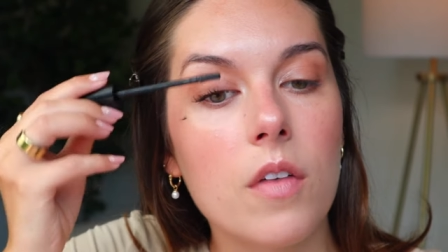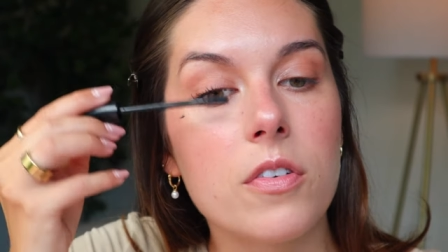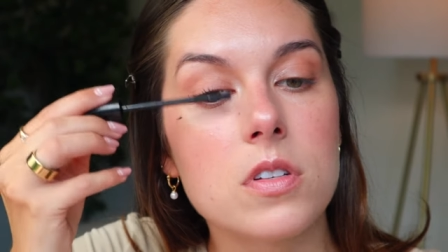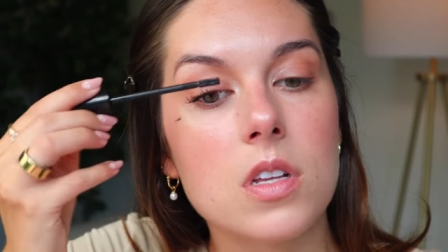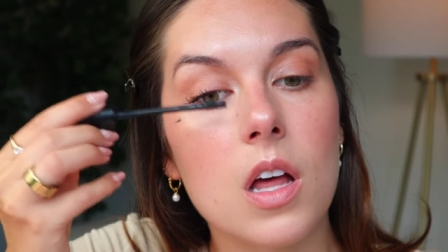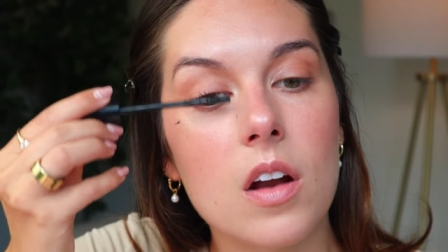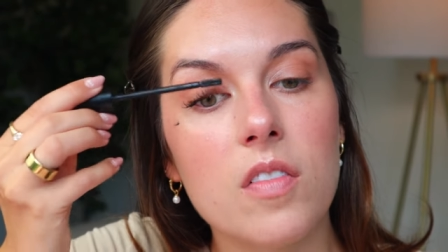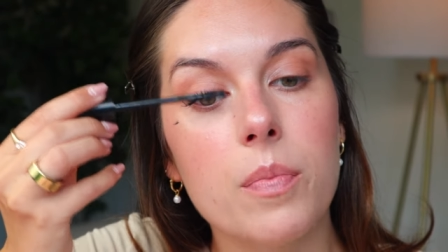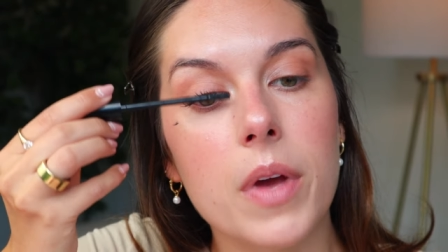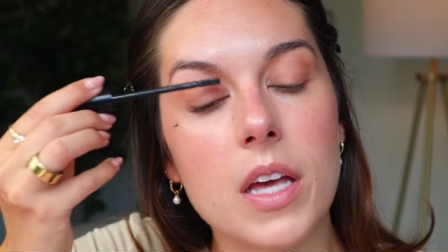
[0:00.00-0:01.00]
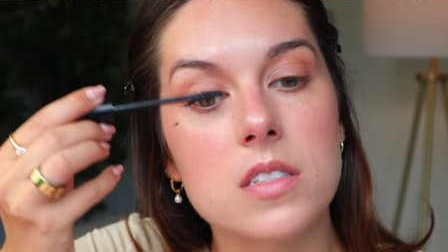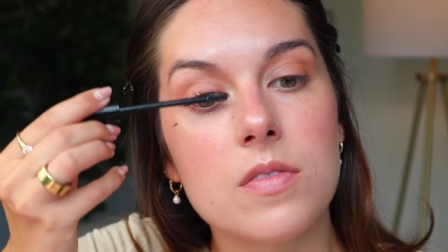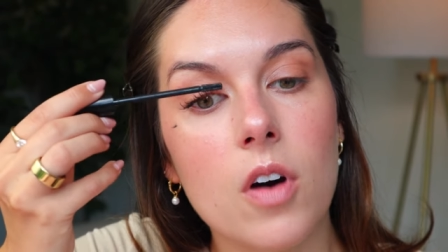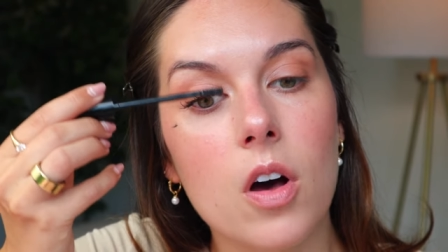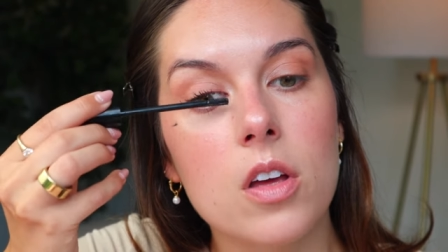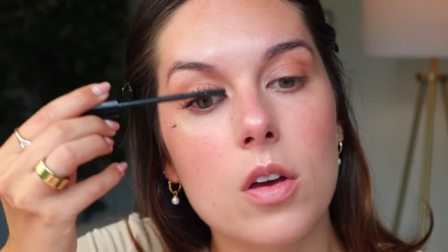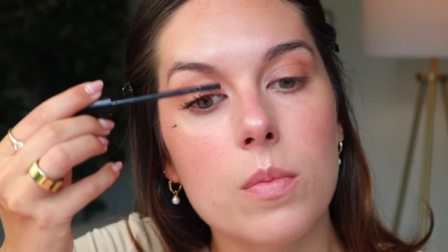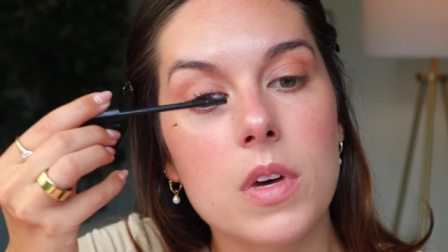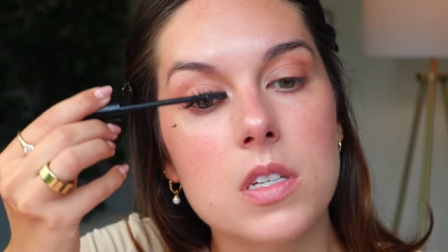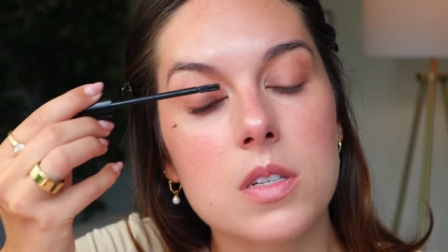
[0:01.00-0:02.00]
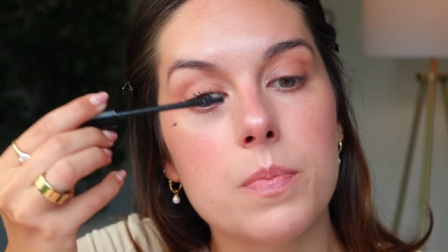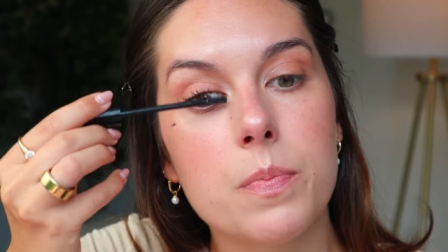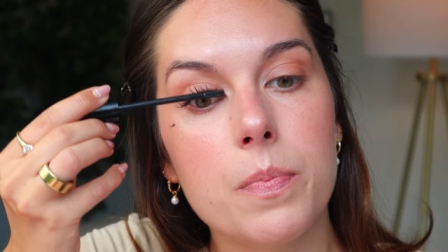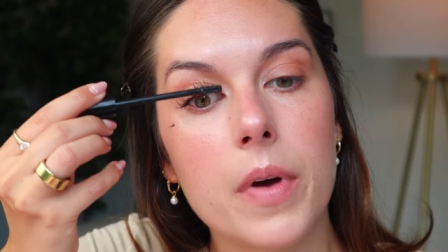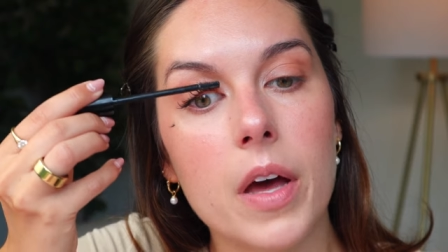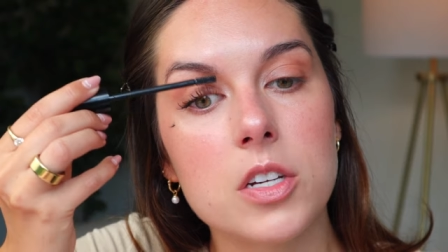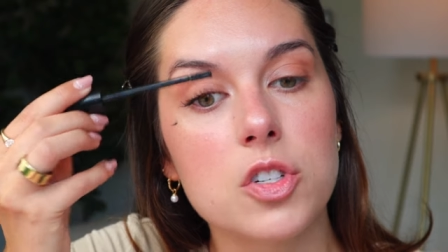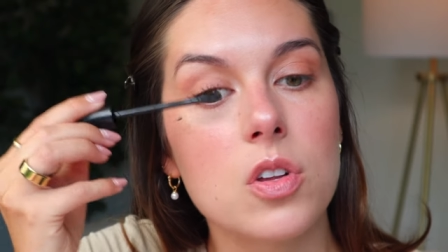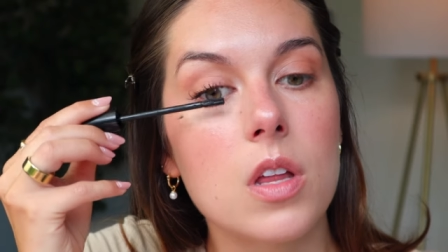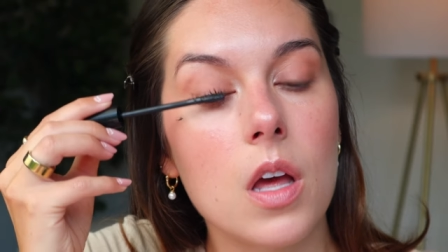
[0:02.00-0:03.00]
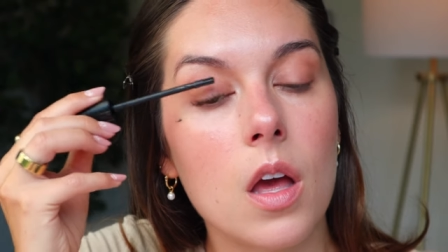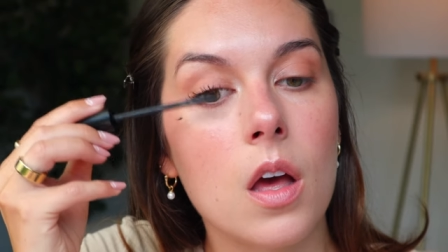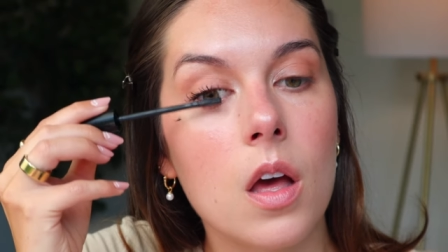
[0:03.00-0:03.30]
offers a lot of base volume, especially.